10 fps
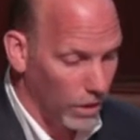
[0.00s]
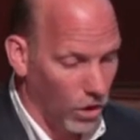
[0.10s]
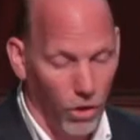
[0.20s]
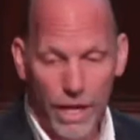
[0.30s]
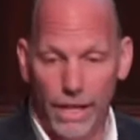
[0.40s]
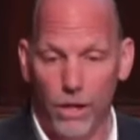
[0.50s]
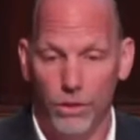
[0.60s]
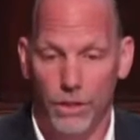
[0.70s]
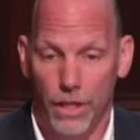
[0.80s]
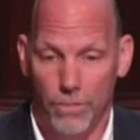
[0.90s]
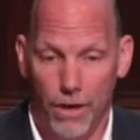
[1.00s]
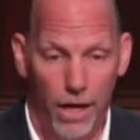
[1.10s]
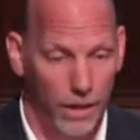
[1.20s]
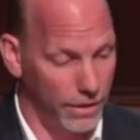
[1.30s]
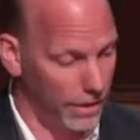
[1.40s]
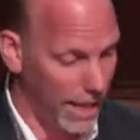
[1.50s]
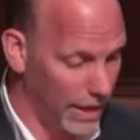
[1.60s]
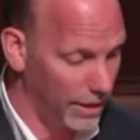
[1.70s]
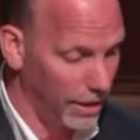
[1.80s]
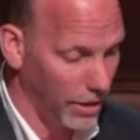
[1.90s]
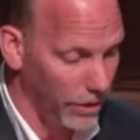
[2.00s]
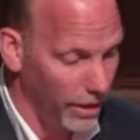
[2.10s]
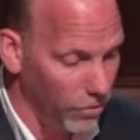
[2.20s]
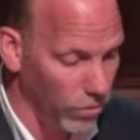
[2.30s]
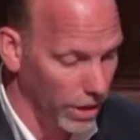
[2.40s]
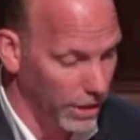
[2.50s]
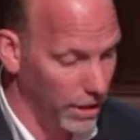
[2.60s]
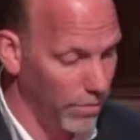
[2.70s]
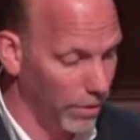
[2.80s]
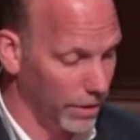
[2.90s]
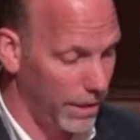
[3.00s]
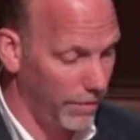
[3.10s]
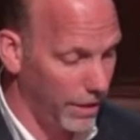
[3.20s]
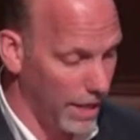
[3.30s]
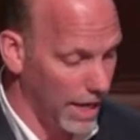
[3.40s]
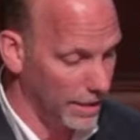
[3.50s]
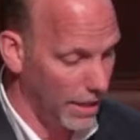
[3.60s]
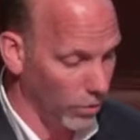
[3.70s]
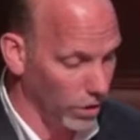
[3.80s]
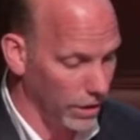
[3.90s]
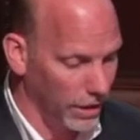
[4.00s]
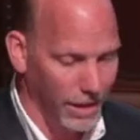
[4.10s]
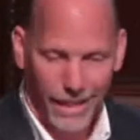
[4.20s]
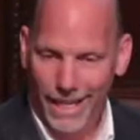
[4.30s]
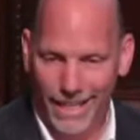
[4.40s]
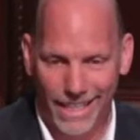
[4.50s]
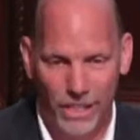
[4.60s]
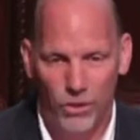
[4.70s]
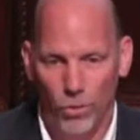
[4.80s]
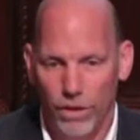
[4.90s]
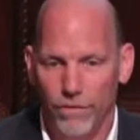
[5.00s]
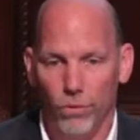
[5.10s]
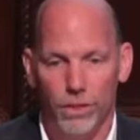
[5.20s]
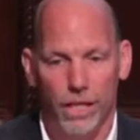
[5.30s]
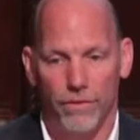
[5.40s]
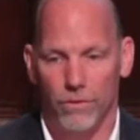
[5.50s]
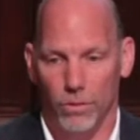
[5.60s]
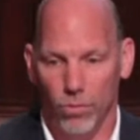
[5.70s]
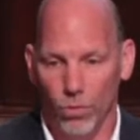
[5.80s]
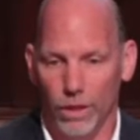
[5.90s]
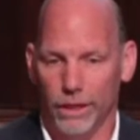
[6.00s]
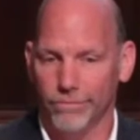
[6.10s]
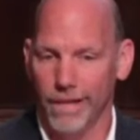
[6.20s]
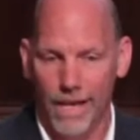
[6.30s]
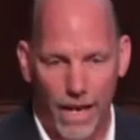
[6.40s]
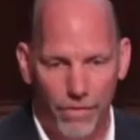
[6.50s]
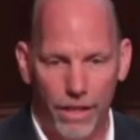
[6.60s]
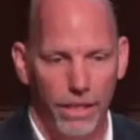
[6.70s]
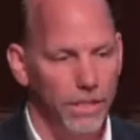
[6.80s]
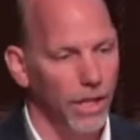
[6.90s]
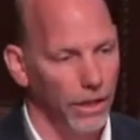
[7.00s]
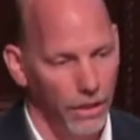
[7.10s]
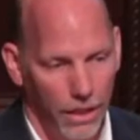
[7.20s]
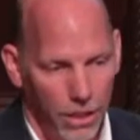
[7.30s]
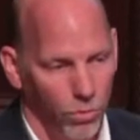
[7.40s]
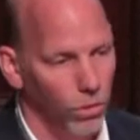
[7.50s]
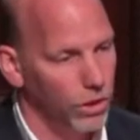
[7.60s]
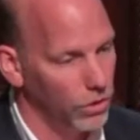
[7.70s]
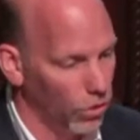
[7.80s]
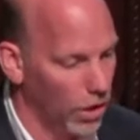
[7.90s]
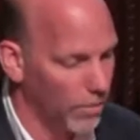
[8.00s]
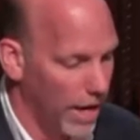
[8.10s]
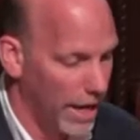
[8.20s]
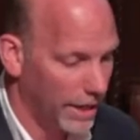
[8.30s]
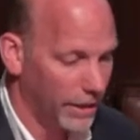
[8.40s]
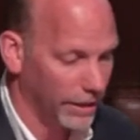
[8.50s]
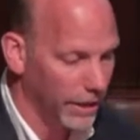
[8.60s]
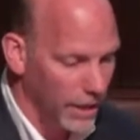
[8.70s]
All that goes into the box, out the other end, right into the public safety DAS network. And again, 24/7 reporting, everything's done like you would do automatically.